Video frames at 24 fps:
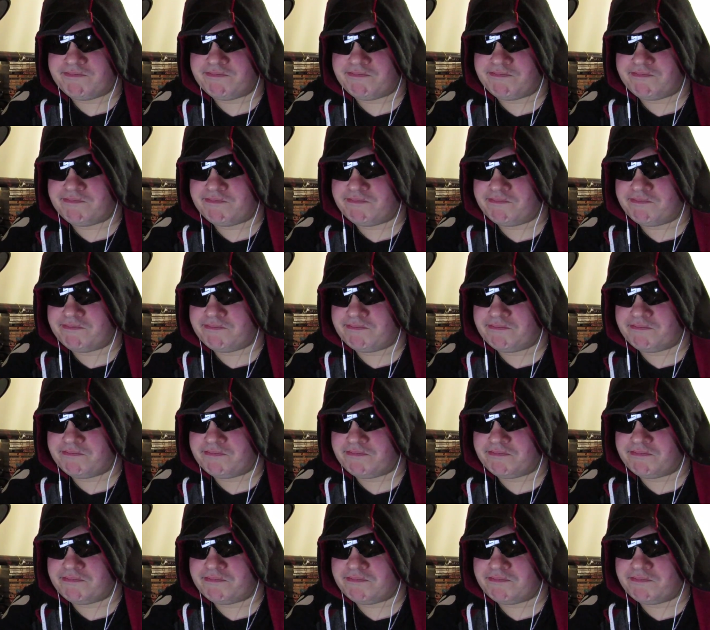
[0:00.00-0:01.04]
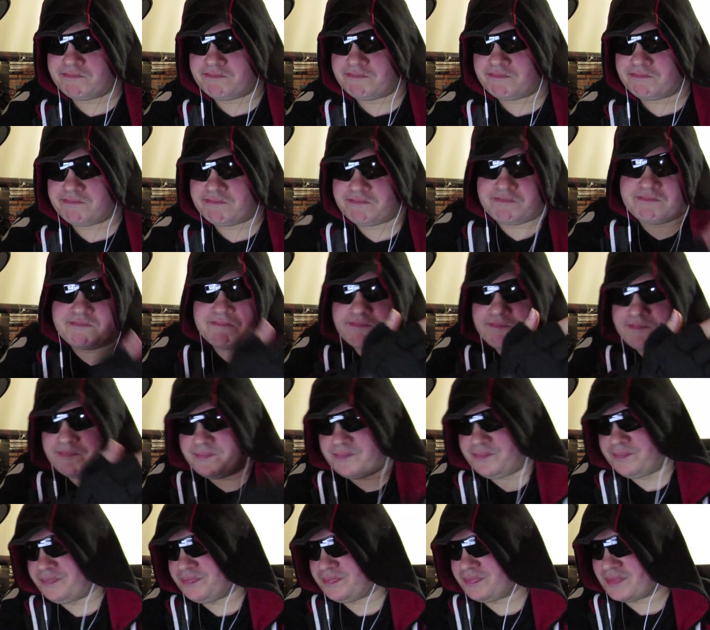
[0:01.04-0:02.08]

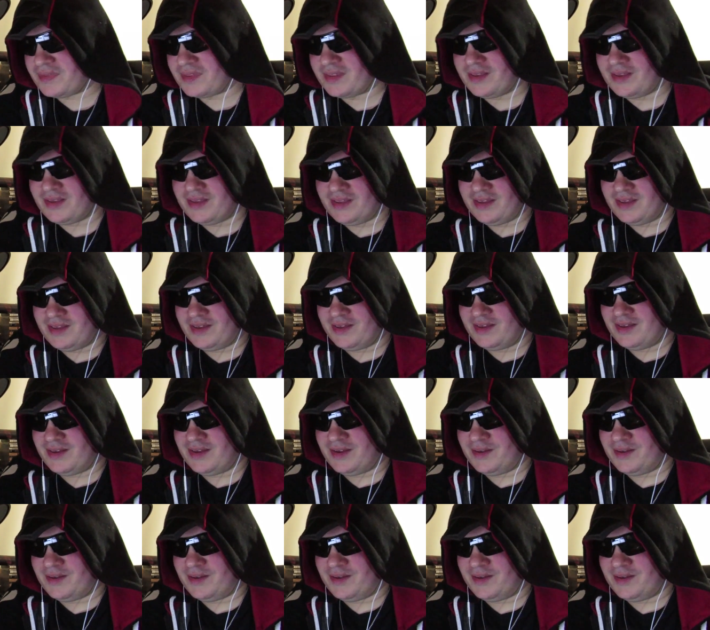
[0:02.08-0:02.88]
Nothing is said.